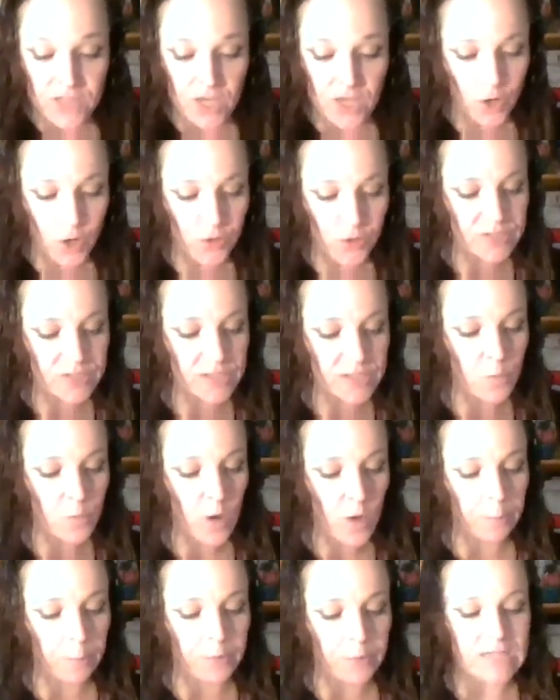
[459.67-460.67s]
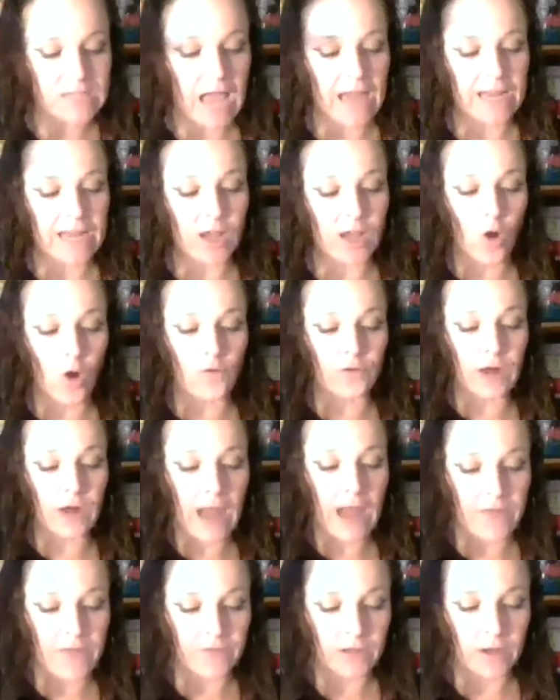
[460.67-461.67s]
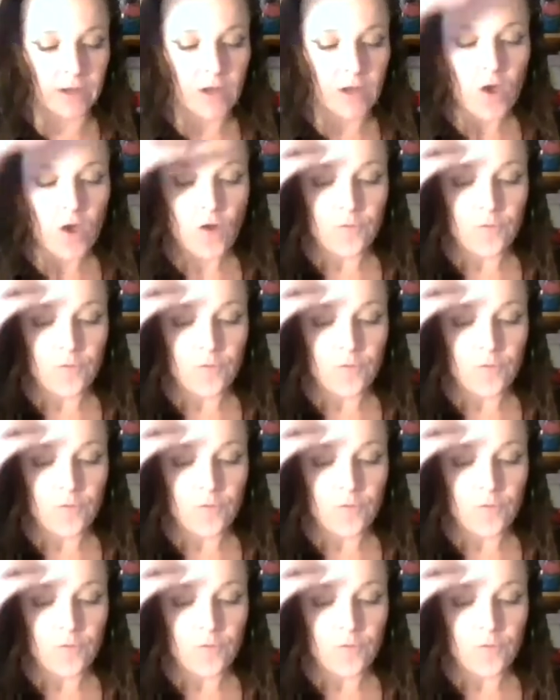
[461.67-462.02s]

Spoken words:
the earth somewhere presiding over heaven.